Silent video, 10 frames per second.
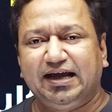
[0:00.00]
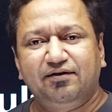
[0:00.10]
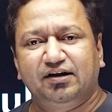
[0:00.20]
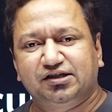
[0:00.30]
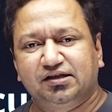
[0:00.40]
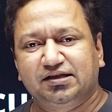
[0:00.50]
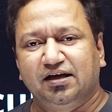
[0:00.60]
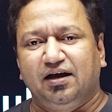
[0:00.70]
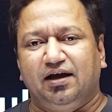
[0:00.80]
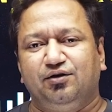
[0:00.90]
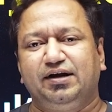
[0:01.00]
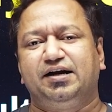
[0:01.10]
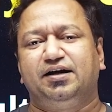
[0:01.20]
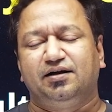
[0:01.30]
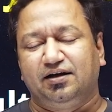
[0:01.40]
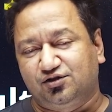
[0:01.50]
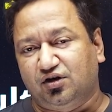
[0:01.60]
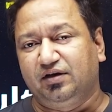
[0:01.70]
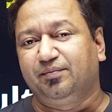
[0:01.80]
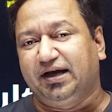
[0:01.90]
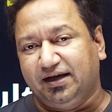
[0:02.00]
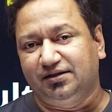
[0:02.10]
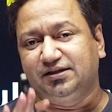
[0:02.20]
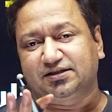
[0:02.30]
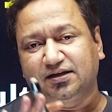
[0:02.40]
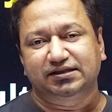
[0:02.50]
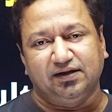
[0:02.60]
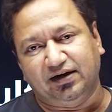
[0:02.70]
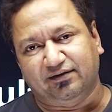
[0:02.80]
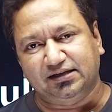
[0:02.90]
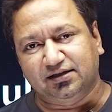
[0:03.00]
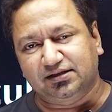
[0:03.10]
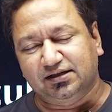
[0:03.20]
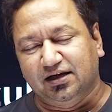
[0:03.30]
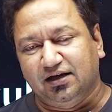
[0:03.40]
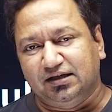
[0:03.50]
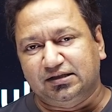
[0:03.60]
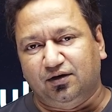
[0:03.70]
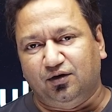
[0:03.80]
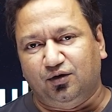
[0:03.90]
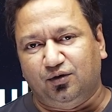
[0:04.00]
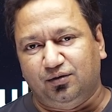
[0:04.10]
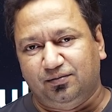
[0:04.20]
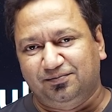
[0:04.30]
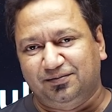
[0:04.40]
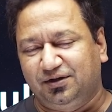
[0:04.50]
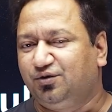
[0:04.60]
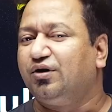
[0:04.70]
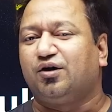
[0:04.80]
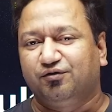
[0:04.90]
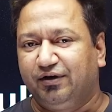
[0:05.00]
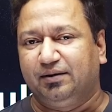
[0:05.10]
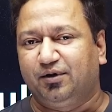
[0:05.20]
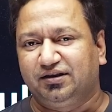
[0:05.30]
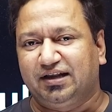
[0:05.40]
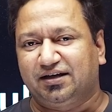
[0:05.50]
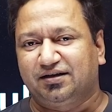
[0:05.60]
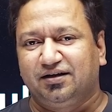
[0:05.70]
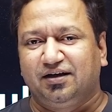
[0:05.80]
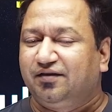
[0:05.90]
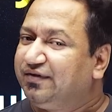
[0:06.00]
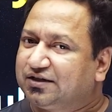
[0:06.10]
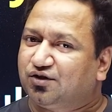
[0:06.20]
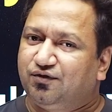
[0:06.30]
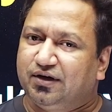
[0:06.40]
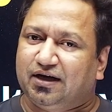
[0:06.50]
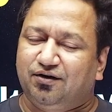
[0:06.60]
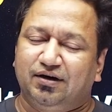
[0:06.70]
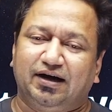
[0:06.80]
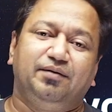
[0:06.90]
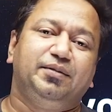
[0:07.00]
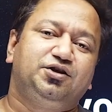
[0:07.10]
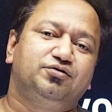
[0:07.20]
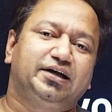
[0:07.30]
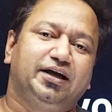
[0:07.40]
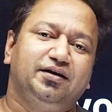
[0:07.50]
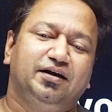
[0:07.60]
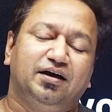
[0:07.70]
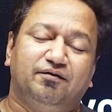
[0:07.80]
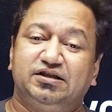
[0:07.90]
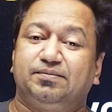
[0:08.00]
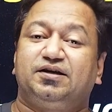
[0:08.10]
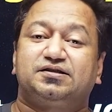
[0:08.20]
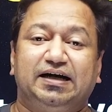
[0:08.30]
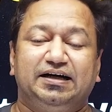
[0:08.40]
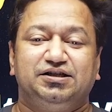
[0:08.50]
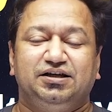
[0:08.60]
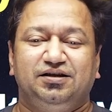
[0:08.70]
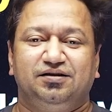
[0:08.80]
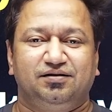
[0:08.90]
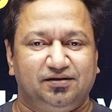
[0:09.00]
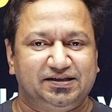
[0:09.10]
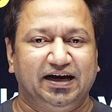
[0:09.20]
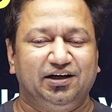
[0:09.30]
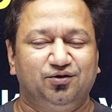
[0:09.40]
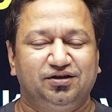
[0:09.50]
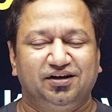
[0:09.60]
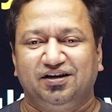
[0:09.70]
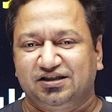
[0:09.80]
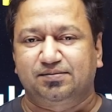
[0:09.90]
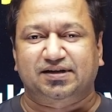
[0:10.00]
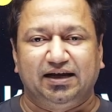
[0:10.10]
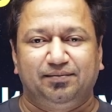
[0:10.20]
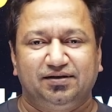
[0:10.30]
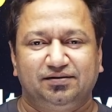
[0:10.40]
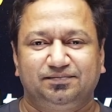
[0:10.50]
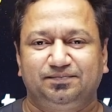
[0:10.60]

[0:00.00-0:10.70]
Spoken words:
10 questions, you'll get it in solving by just 7 questions. So do not worry about that. That's all for now. I'll meet you again with some other strategy. Stay tuned. Subscribe.